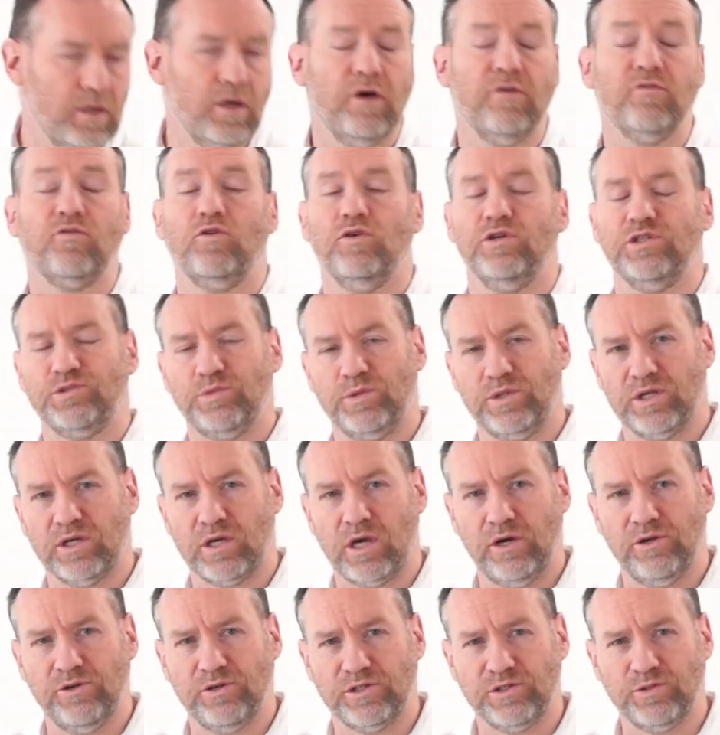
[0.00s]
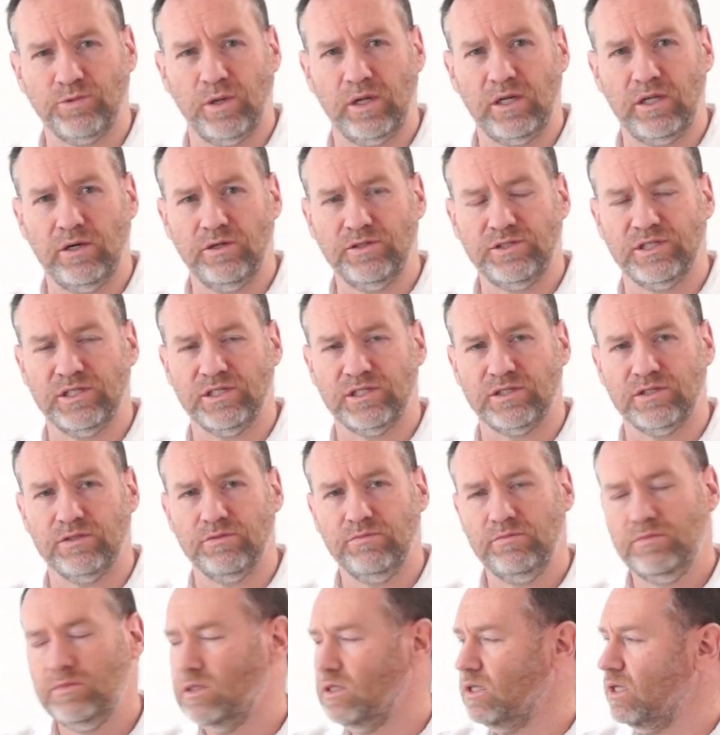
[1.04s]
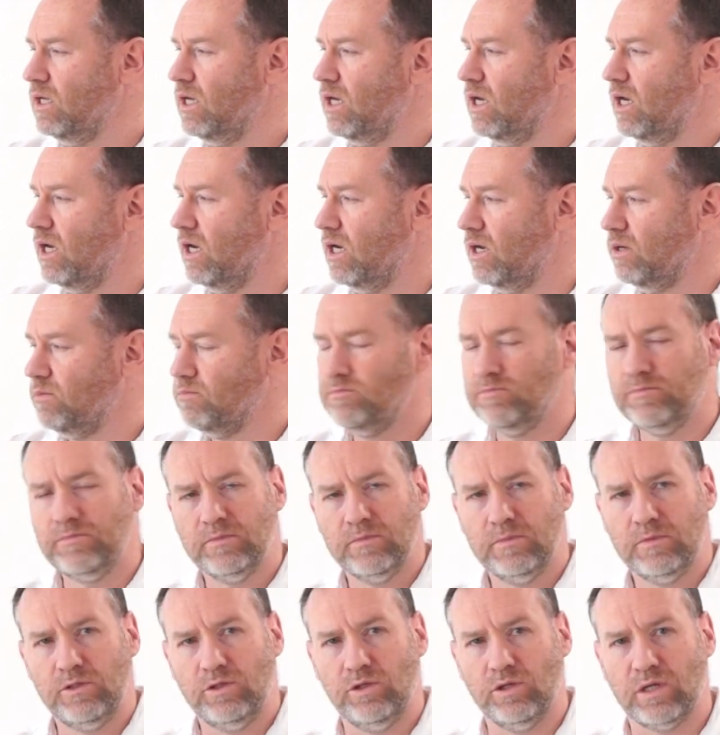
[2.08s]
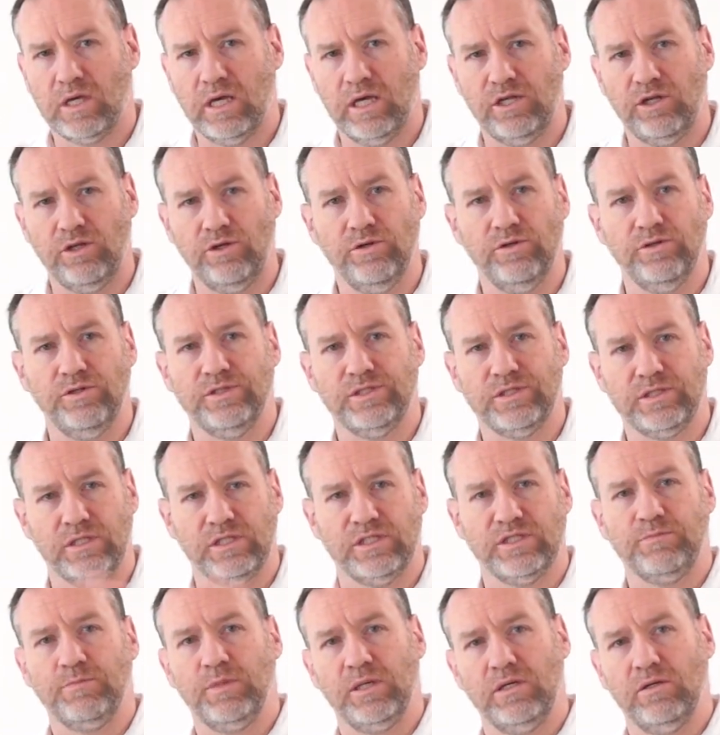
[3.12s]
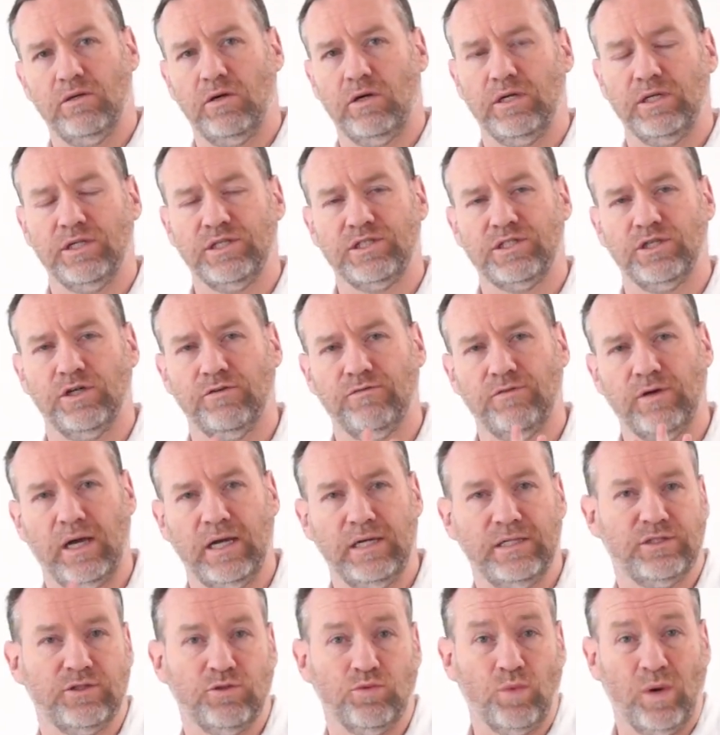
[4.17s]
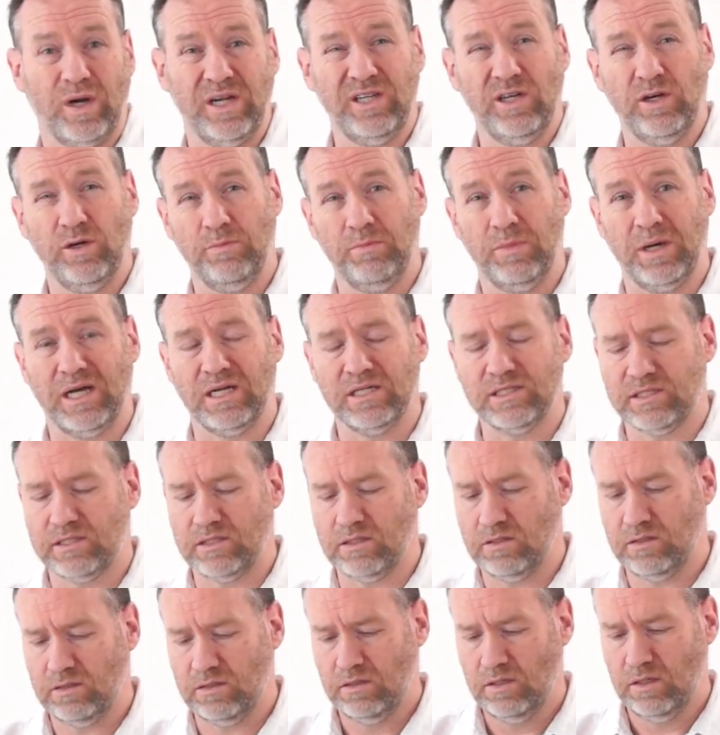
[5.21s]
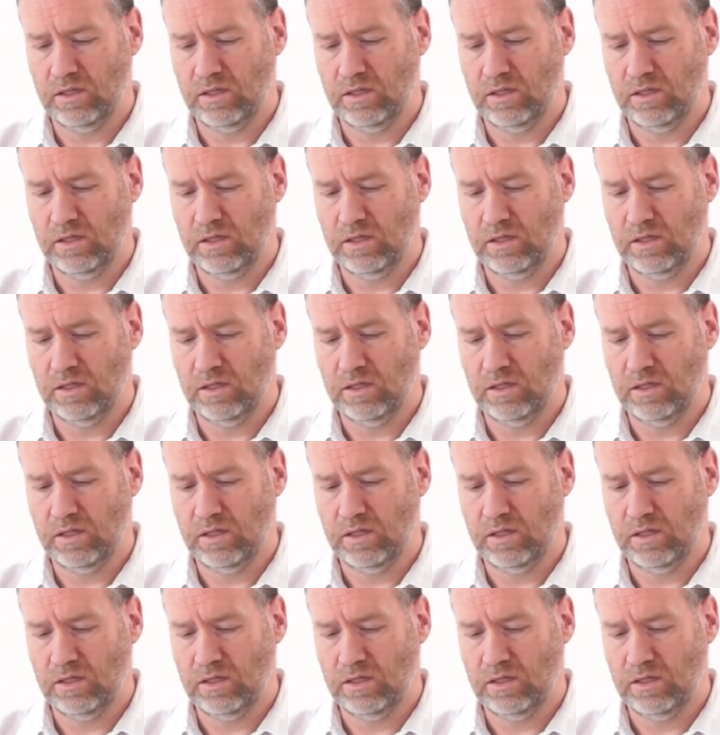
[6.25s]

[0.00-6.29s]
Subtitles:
Of course, with the Godox radio system, you can use a speed light itself as a radio master.